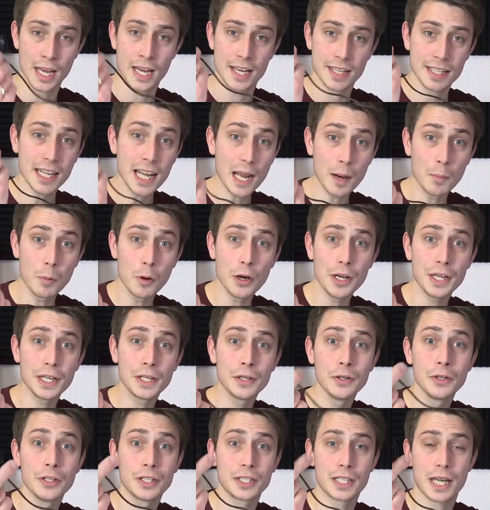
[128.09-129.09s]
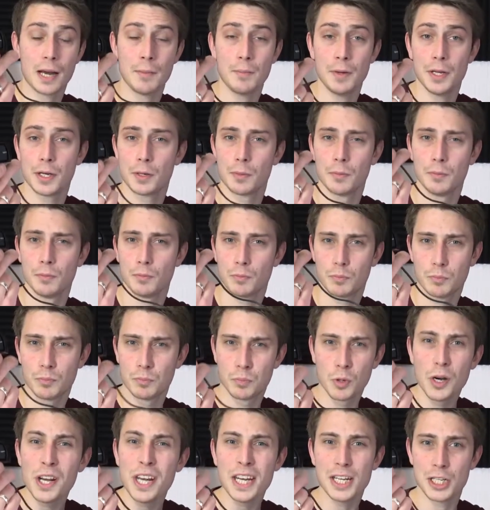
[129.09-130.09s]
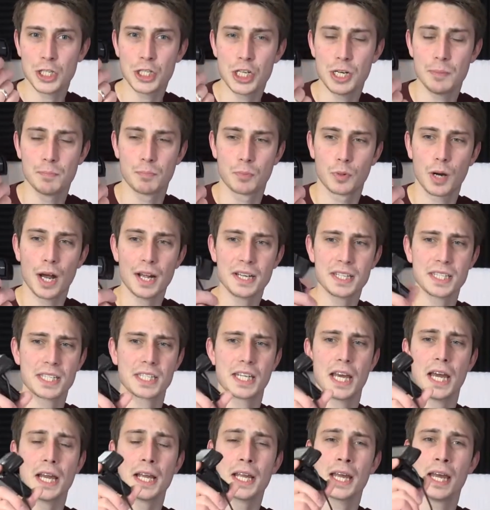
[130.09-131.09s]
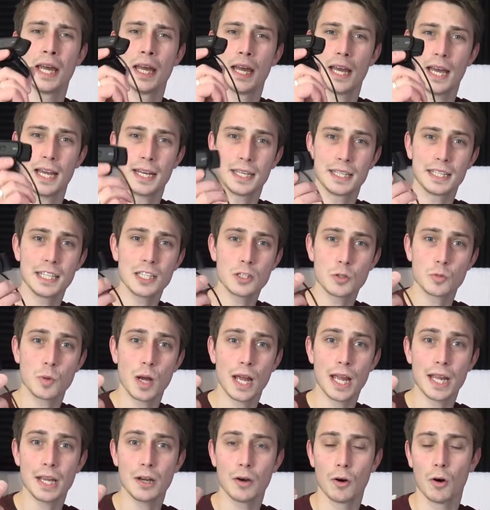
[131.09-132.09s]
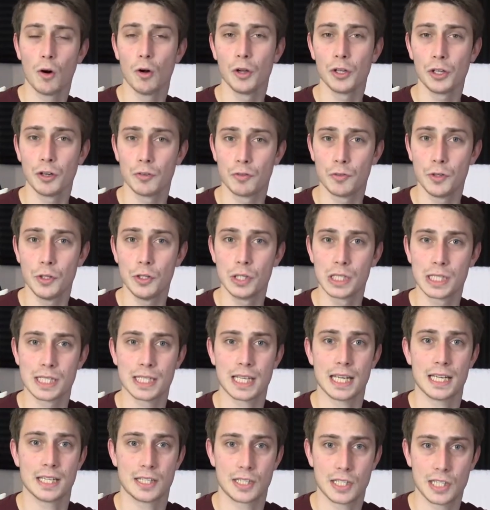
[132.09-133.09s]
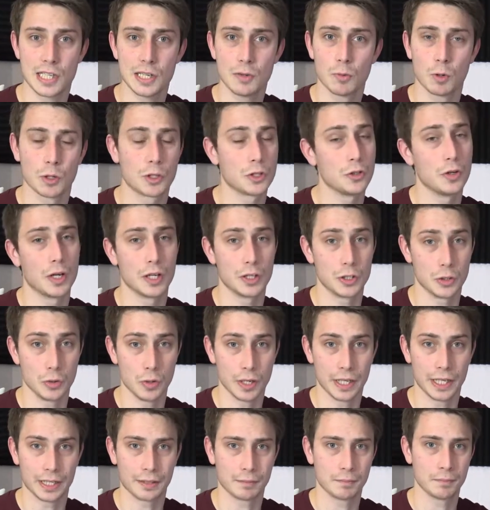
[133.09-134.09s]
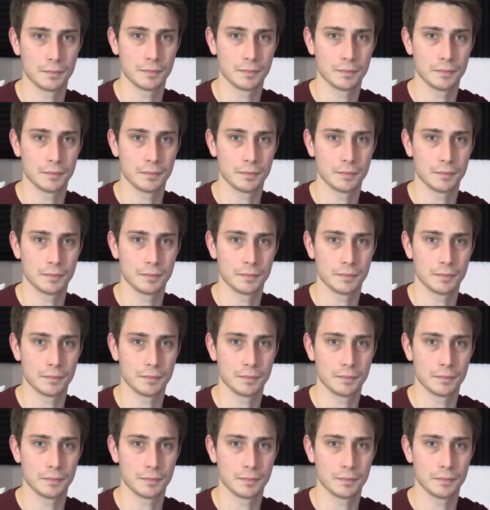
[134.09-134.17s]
They are pretty good, come at a pretty cheap price tag, and this way all your viewers can see what you are doing.